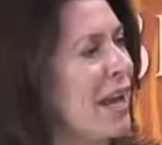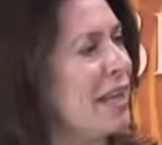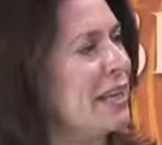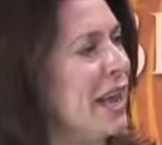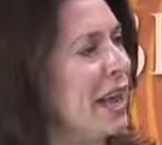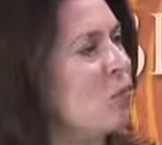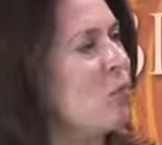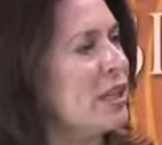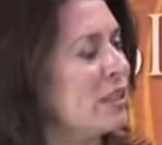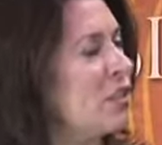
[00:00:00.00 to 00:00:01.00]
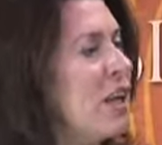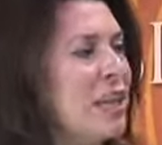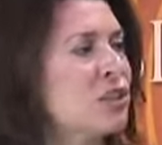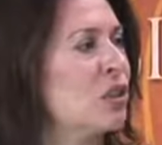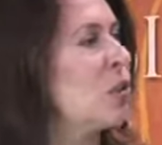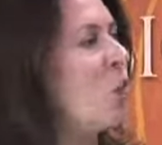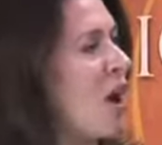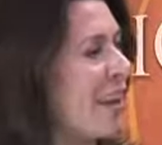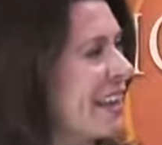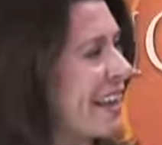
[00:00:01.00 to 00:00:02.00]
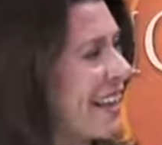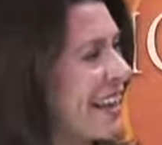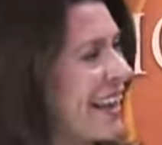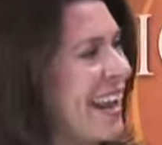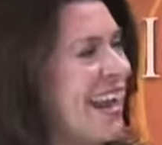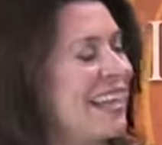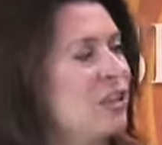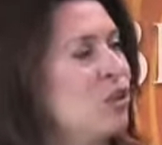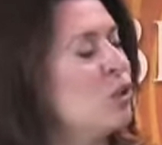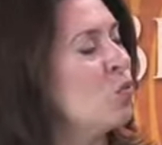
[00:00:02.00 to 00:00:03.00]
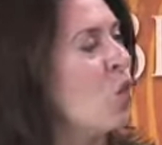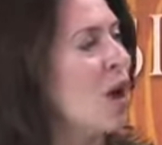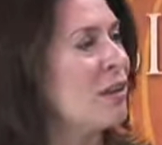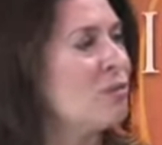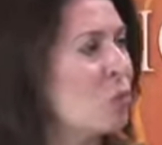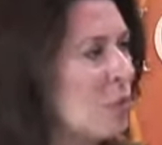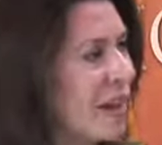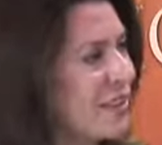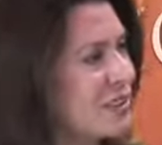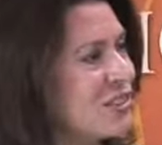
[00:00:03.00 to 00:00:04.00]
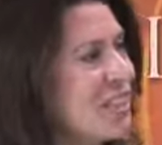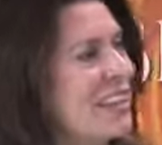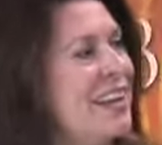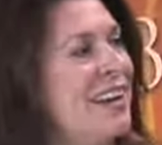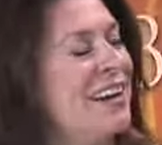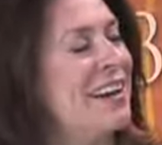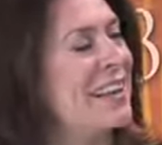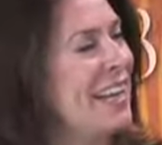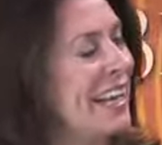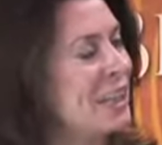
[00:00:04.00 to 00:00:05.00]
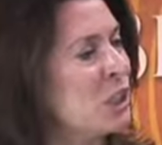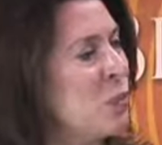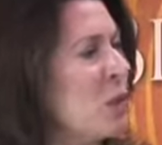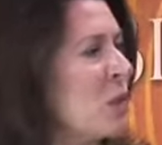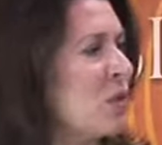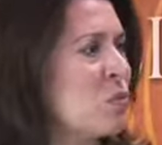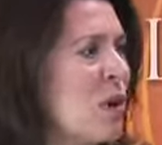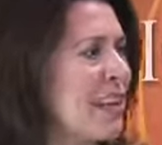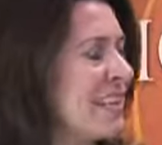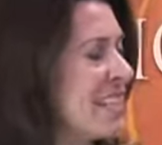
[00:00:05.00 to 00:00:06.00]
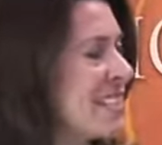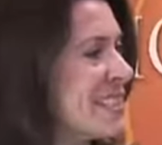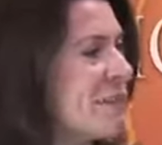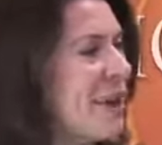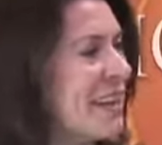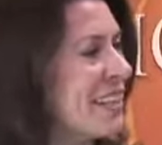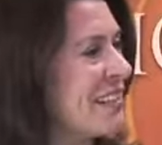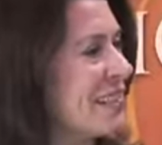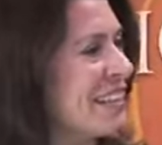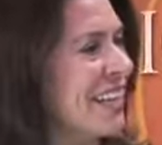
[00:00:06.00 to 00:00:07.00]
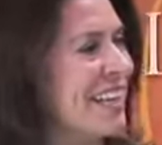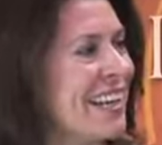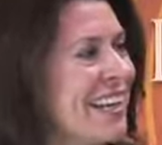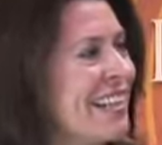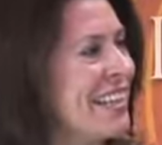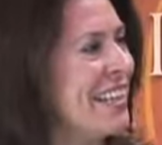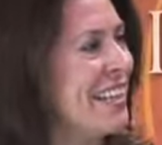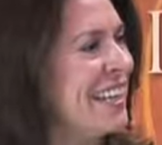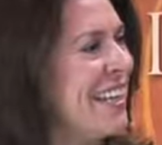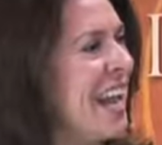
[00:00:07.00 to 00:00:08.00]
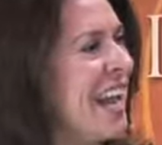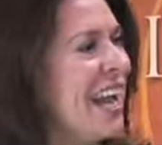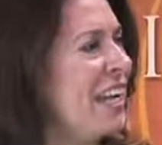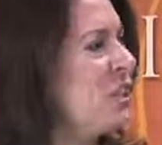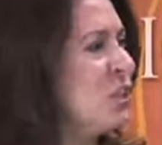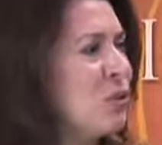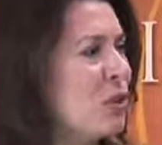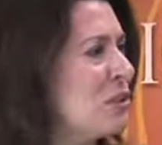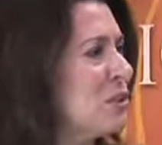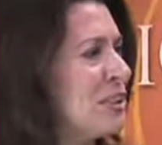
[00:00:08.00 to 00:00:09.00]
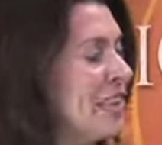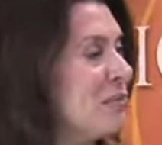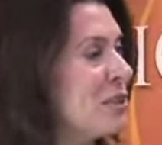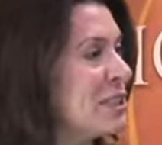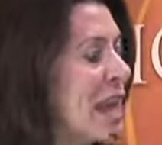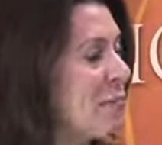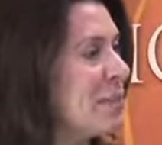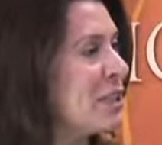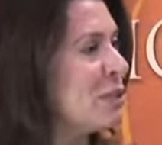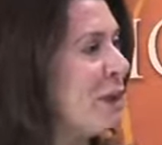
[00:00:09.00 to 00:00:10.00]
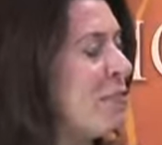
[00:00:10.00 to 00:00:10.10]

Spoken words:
I started walking and I couldn't walk 4 miles. and I got to the point where I was walking less than a mile every day, and I thought, I just don't understand what's happening to my